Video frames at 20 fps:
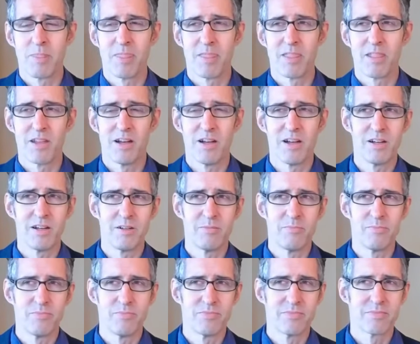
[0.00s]

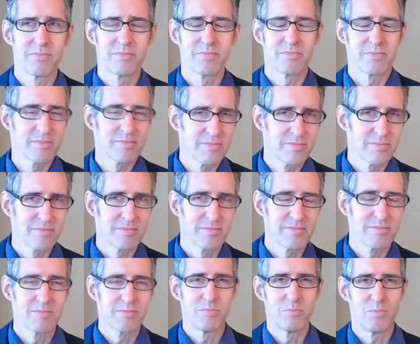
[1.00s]
Um,
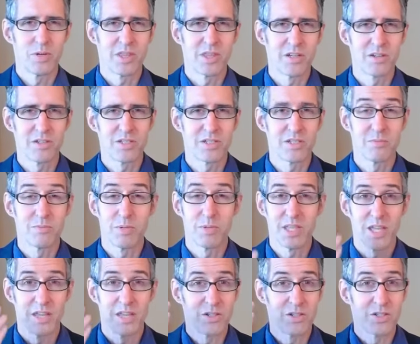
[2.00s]
but there's, but
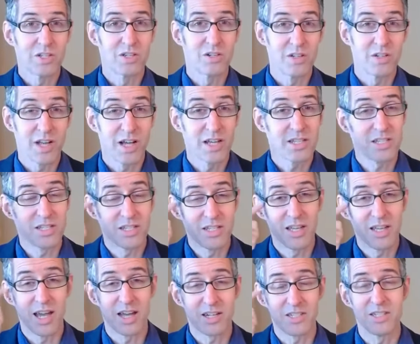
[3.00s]
then there's curiosity.
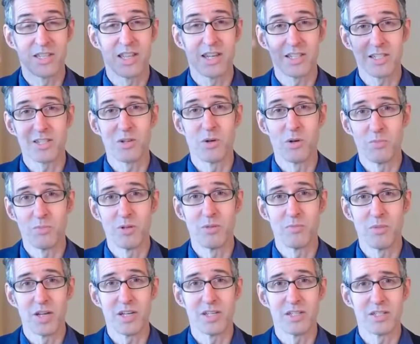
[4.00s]
Actually, that's open
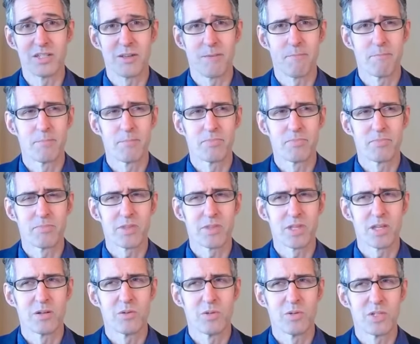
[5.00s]
mind.
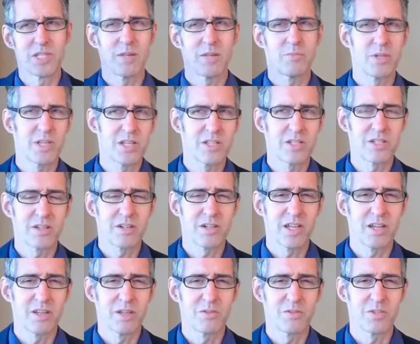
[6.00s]
Was that because they're
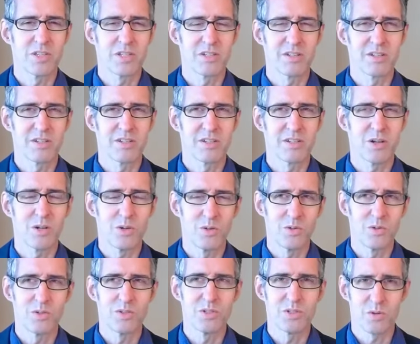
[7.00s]
getting over their
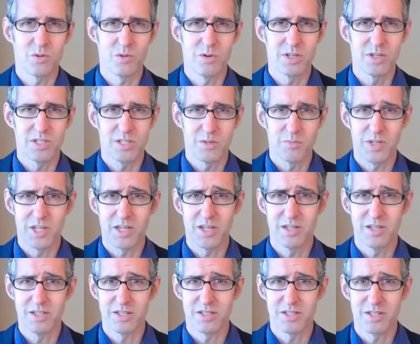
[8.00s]
cold, or is it
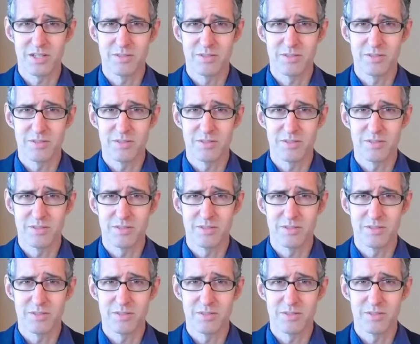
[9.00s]
because